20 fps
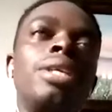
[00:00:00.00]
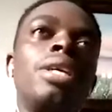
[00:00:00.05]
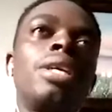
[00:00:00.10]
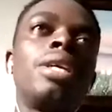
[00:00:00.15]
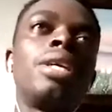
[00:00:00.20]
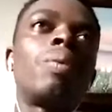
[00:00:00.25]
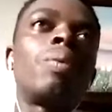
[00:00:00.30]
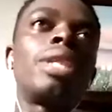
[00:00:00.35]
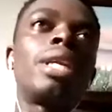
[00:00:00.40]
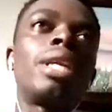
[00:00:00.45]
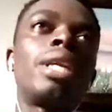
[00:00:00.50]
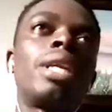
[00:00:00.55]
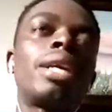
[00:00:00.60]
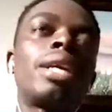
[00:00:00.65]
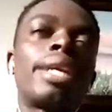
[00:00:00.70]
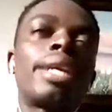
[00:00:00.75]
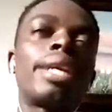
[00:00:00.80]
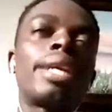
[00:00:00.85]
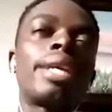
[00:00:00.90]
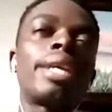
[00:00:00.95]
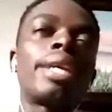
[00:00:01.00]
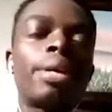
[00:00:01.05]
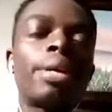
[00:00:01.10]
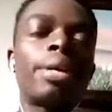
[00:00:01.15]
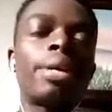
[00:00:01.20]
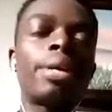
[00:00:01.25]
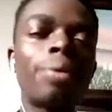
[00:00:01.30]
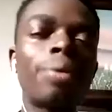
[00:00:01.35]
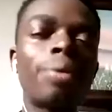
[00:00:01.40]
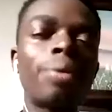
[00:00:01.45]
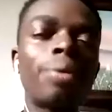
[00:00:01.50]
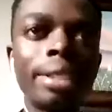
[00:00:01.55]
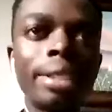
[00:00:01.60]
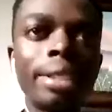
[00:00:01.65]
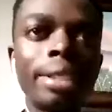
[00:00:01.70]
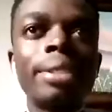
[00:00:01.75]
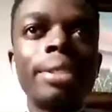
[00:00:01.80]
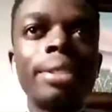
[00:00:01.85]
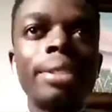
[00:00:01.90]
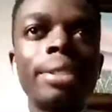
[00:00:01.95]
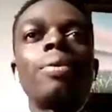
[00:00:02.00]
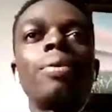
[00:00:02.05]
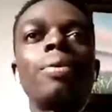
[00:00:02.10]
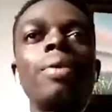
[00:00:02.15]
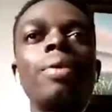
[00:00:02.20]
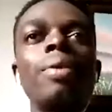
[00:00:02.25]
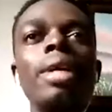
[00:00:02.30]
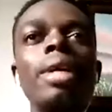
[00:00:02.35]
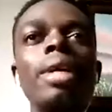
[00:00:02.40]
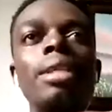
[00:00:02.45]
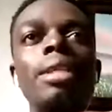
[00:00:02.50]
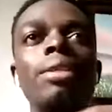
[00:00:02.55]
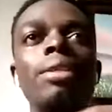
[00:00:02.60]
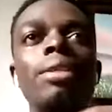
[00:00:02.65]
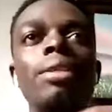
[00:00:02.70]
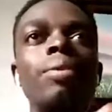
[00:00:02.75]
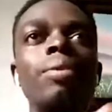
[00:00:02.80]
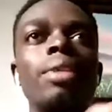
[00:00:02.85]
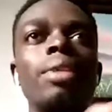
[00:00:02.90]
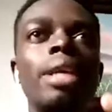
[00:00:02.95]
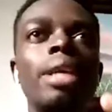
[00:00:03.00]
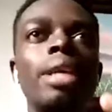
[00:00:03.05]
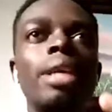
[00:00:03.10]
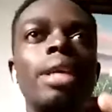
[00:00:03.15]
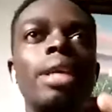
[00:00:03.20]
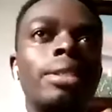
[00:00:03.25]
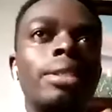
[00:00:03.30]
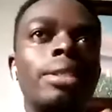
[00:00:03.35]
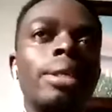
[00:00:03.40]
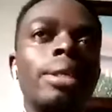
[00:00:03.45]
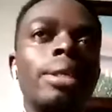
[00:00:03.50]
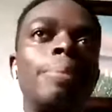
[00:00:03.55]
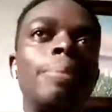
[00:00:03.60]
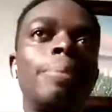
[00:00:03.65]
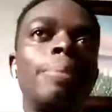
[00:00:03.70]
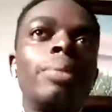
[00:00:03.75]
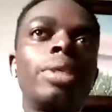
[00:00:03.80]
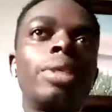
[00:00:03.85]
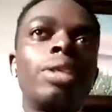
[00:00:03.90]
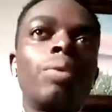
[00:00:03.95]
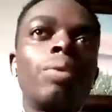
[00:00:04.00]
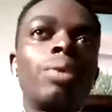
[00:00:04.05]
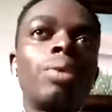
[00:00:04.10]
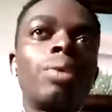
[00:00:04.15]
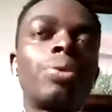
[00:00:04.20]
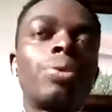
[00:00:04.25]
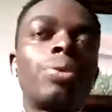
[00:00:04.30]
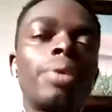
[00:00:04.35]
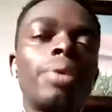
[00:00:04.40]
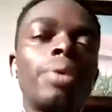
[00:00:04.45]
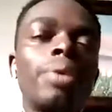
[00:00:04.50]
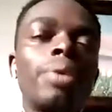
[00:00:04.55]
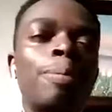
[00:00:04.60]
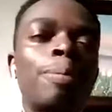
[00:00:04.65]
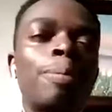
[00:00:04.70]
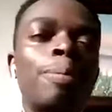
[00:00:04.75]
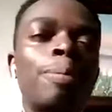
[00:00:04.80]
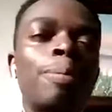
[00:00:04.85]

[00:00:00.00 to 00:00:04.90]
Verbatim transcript: when they get microcredits, you know, and you know they get, they want to expand,